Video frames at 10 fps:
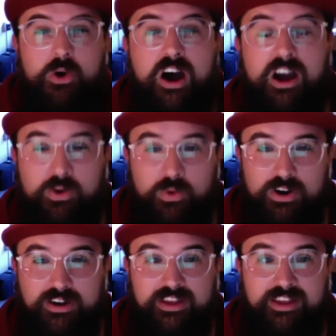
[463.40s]

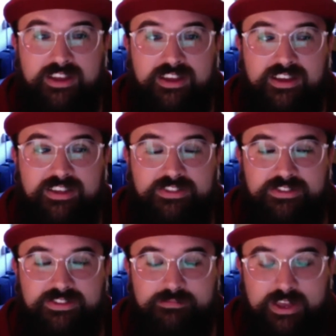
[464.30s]
awkward
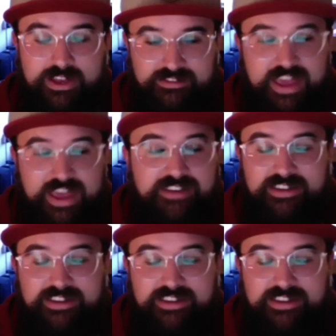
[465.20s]
because they